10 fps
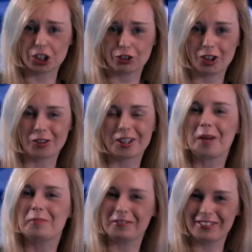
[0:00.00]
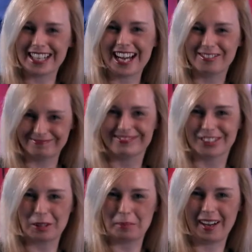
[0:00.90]
to growth? But for now,
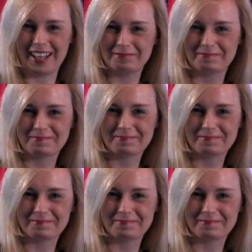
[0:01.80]
goodbye.